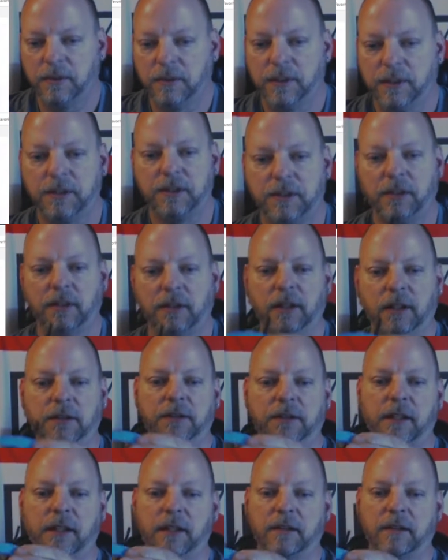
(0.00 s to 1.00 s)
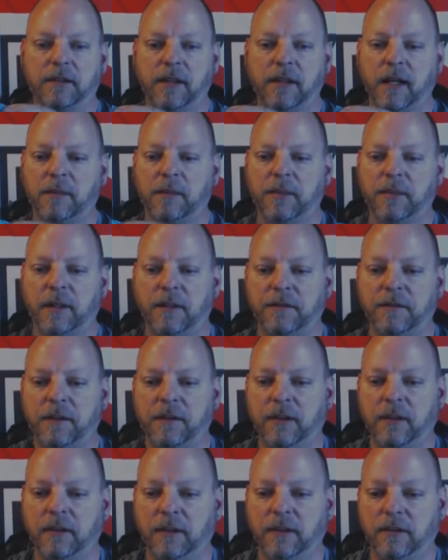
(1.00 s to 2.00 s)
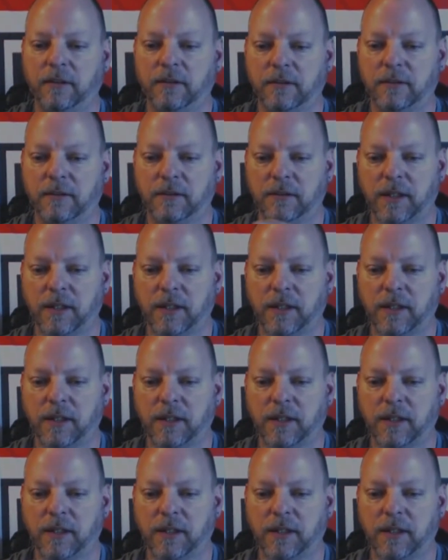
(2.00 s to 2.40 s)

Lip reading: which here I'll take the top off here and